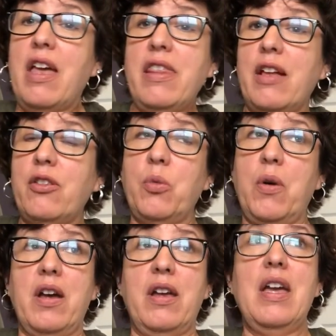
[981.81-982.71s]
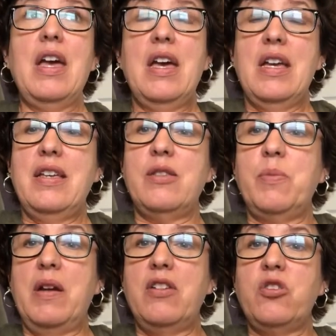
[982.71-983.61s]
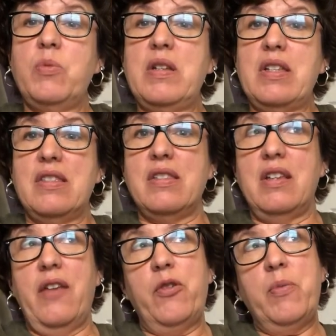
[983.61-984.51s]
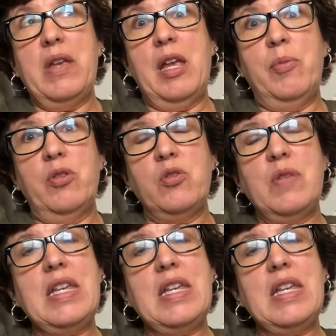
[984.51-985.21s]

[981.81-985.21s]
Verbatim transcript: And that's why his punishment is to never be able to